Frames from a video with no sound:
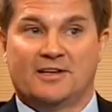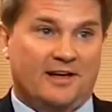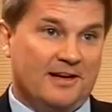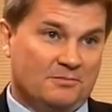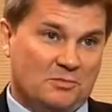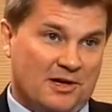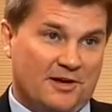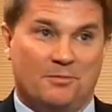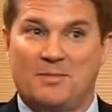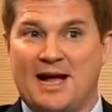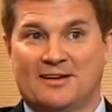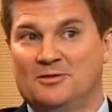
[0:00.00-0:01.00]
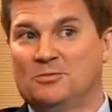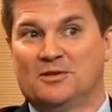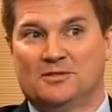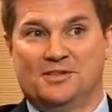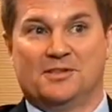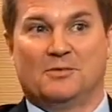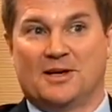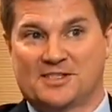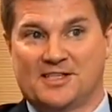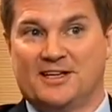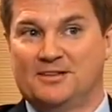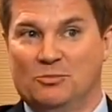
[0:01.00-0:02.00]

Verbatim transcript: Again, when I go back to what I said,